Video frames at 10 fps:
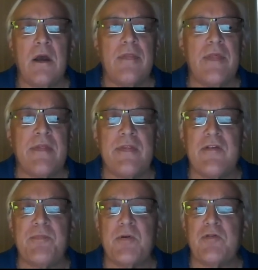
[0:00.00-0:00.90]
then
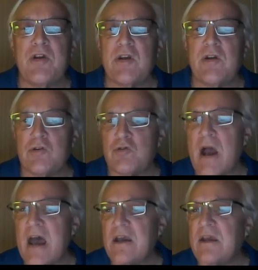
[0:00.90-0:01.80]
this particular
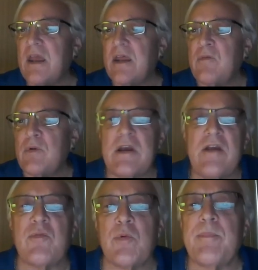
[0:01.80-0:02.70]
track and release
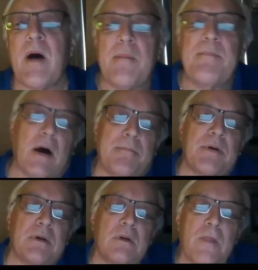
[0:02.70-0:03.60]
would pop up.
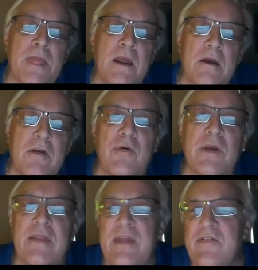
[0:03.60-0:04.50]
So
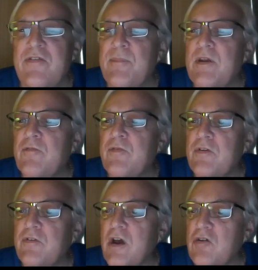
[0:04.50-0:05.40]
again, that's something for
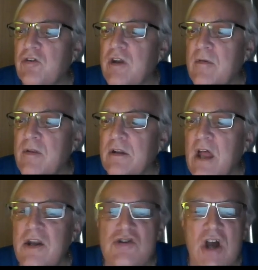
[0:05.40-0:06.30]
discussion. Now, a
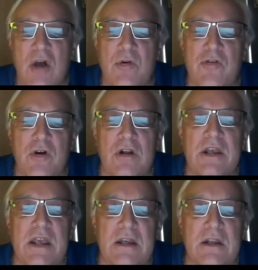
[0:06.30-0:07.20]
lot of genres are
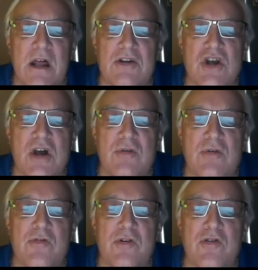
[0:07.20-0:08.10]
clean. A lot of
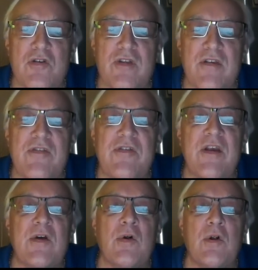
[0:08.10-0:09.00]
genres are just a
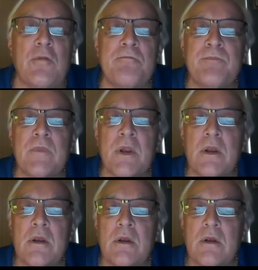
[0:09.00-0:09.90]
single
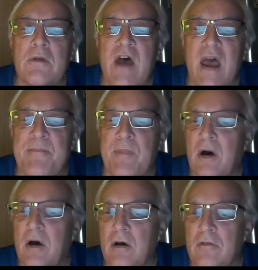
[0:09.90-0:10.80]
type
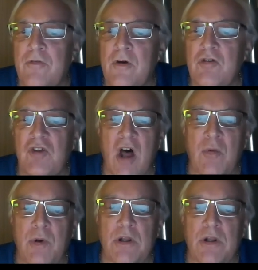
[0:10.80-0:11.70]
of
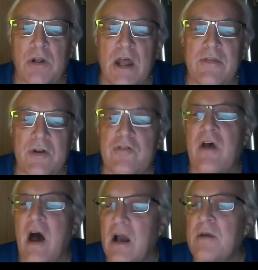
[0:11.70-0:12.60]
genre, like there's
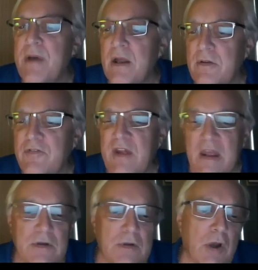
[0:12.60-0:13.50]
a cappella
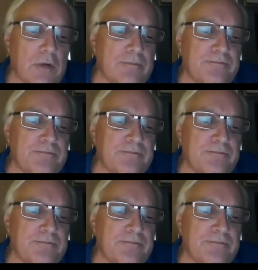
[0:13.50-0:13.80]
standalone.